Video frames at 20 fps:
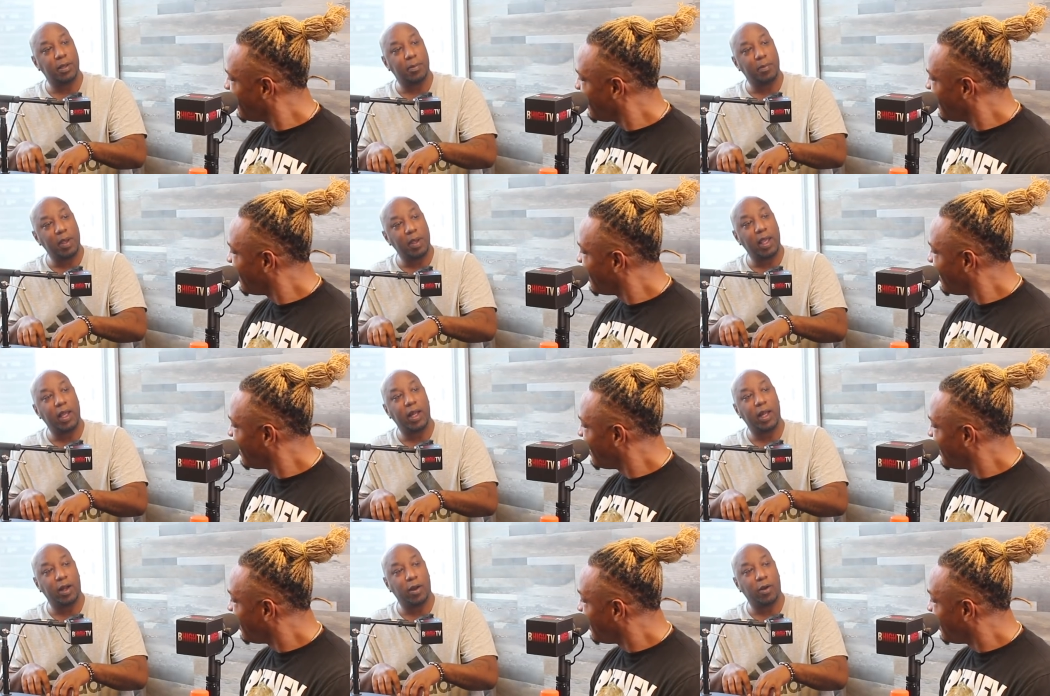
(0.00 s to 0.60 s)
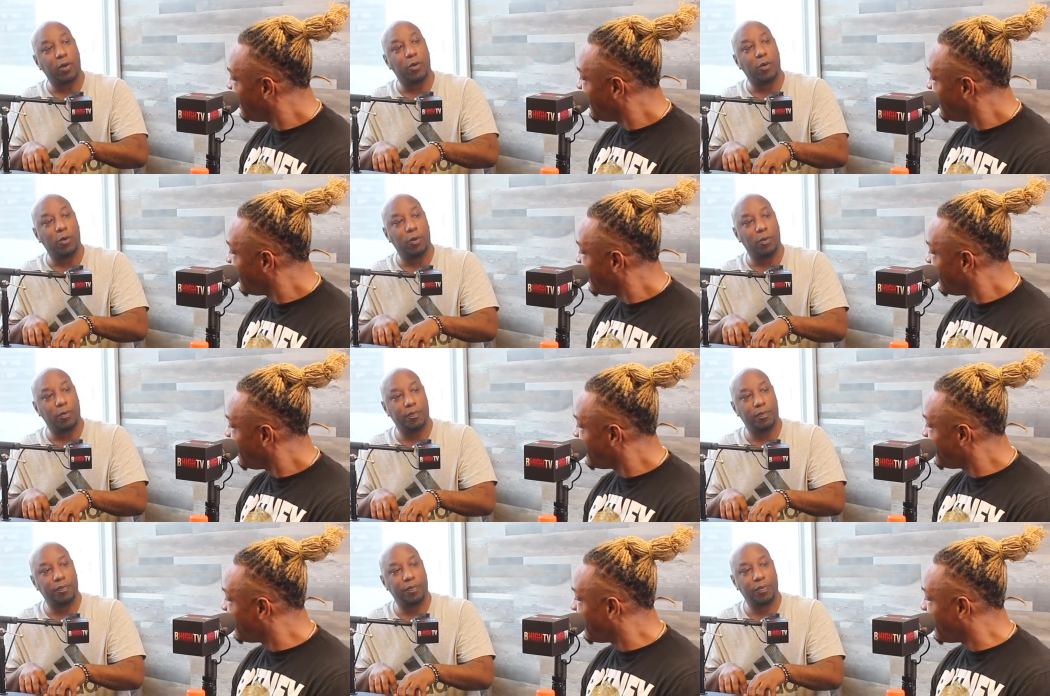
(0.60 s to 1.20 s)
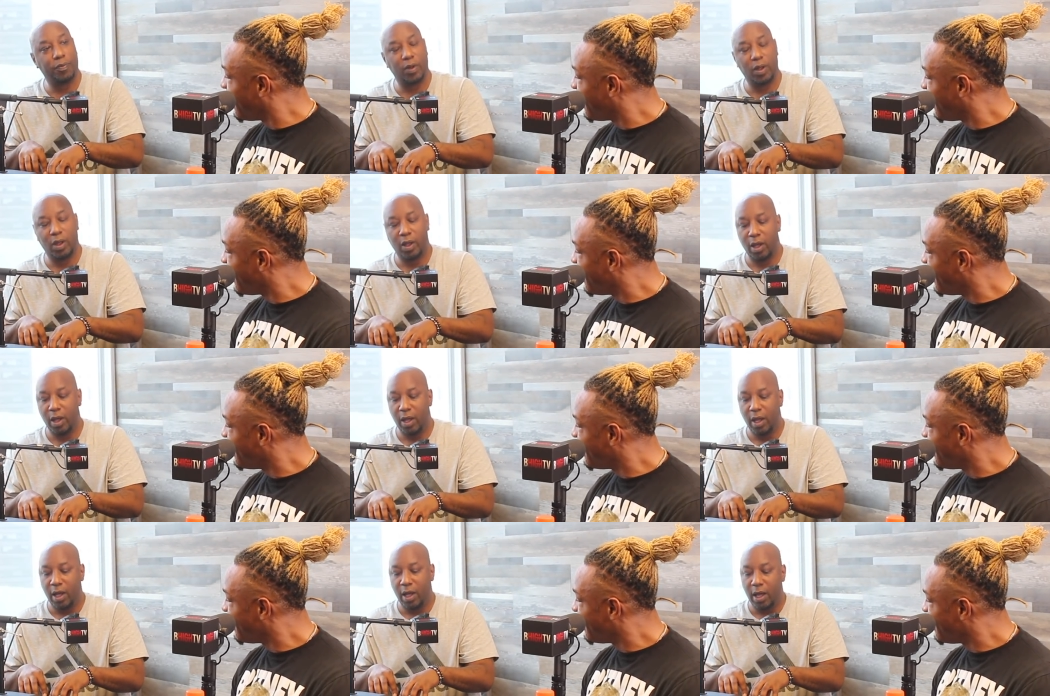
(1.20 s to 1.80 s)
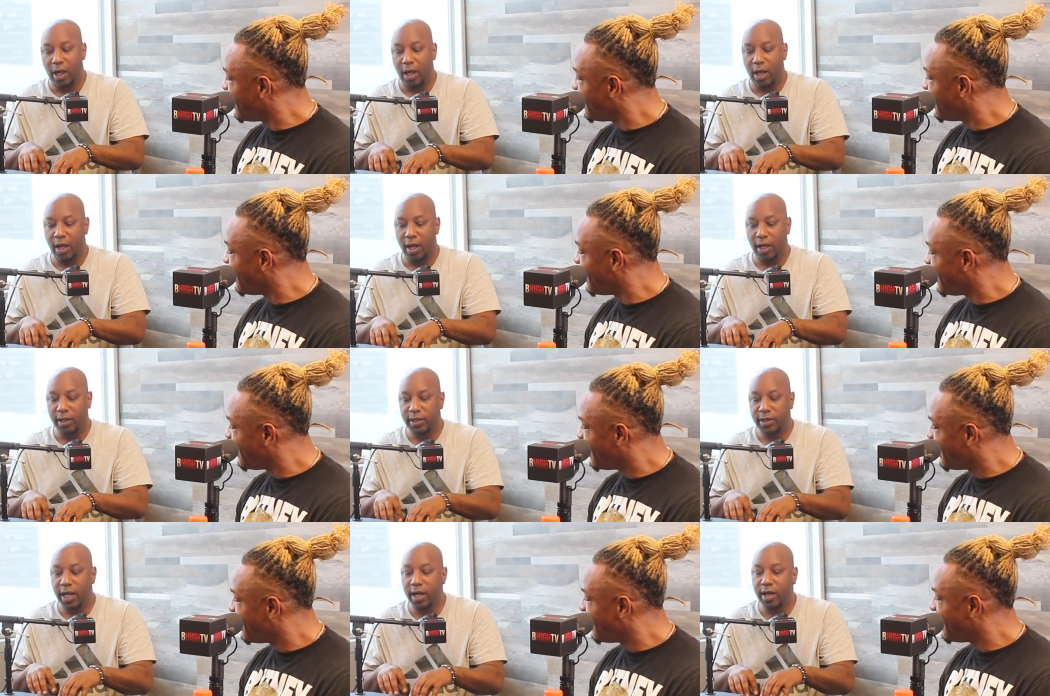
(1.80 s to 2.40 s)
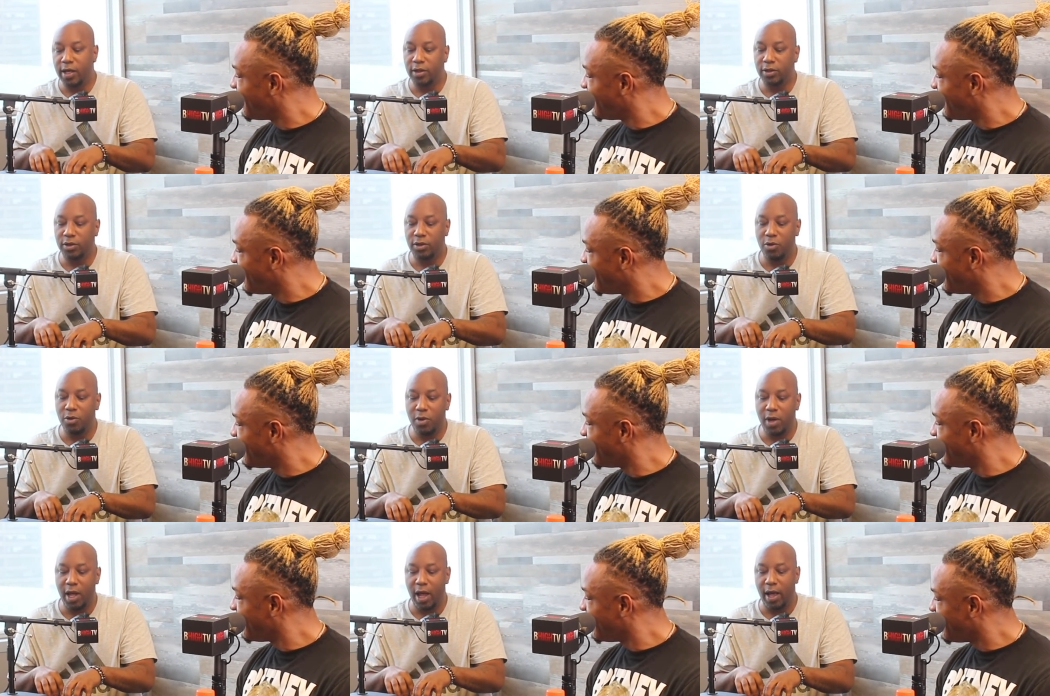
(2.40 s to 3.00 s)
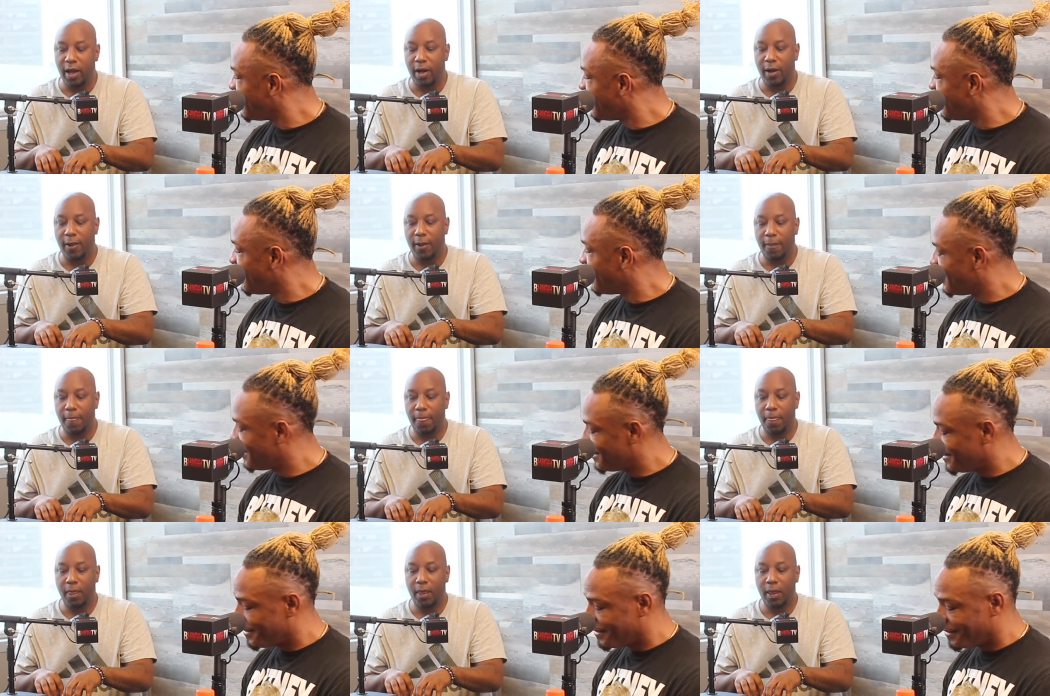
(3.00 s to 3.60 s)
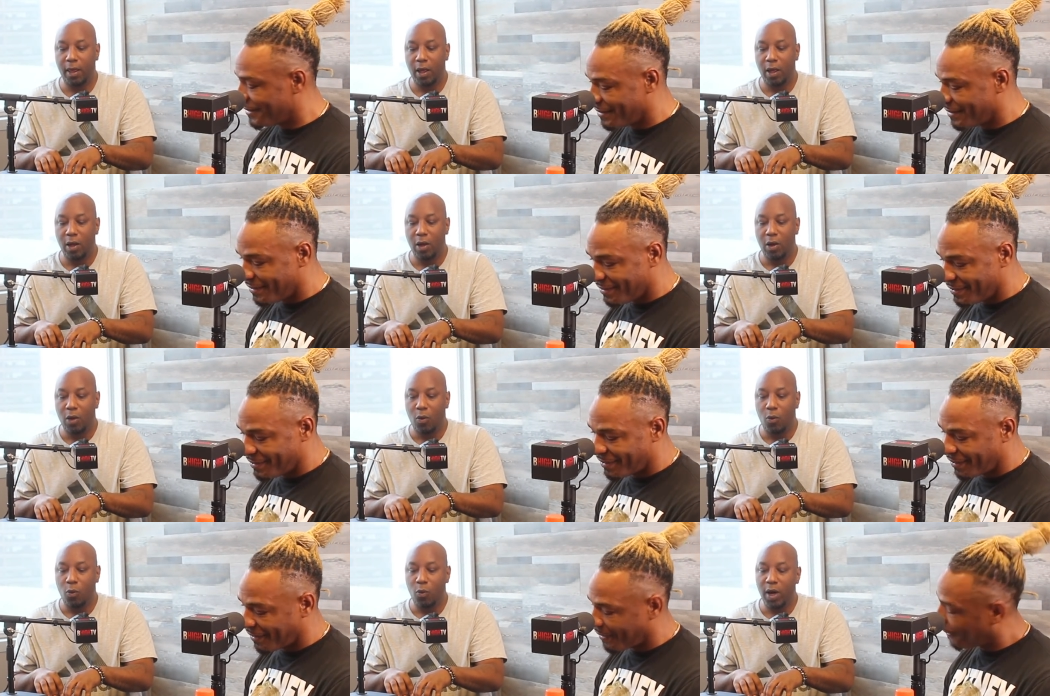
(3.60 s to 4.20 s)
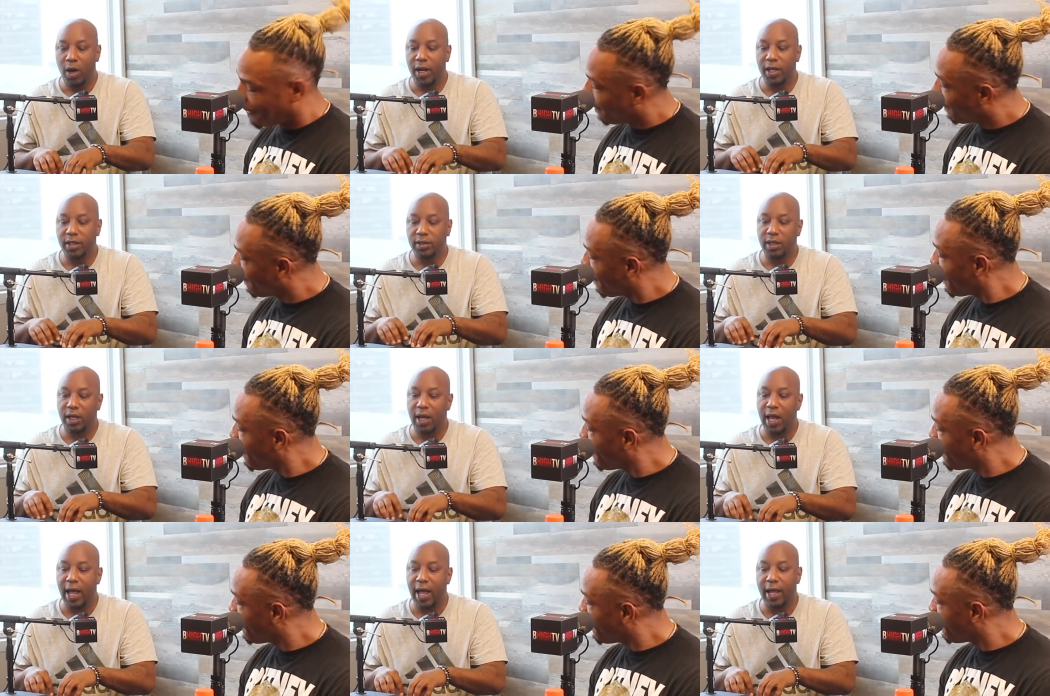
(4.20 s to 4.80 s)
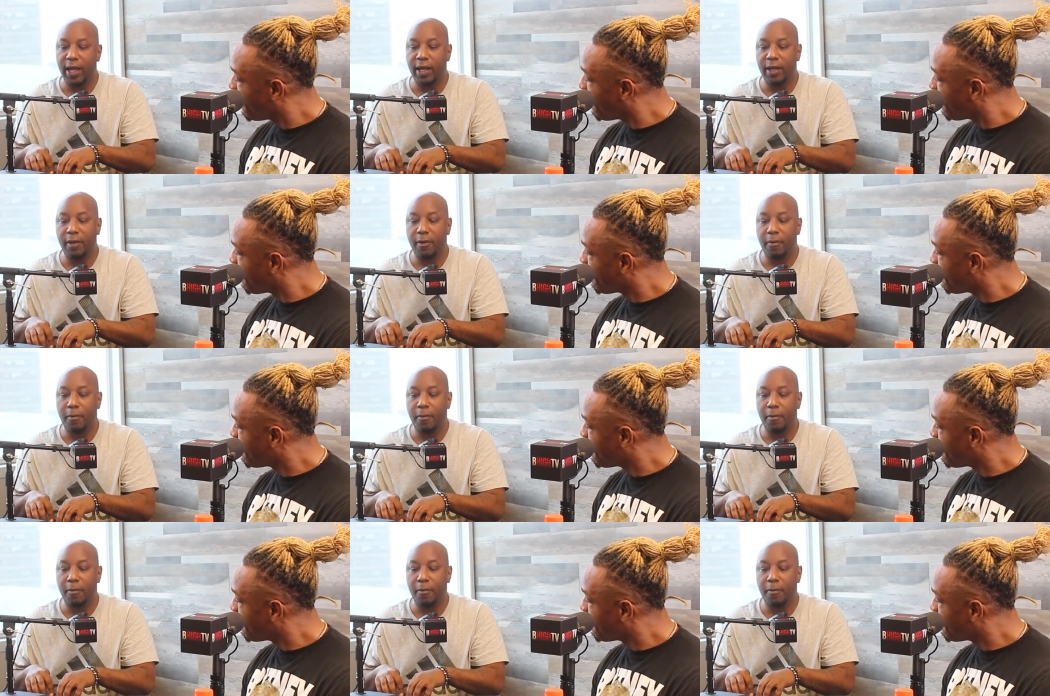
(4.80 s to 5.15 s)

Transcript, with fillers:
Speaker 1: of being in a group. Yeah. Uh, take us through kind of what it's like